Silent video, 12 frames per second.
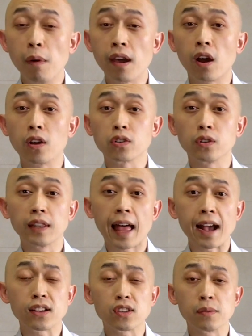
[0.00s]
You might also
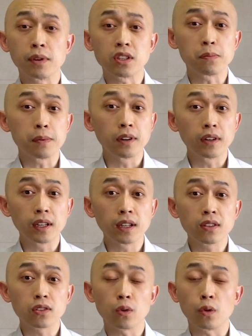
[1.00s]
lack some
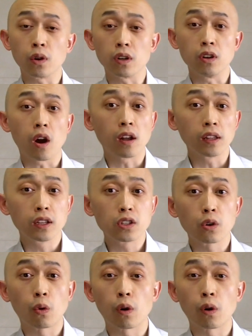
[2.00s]
experience or knowledge,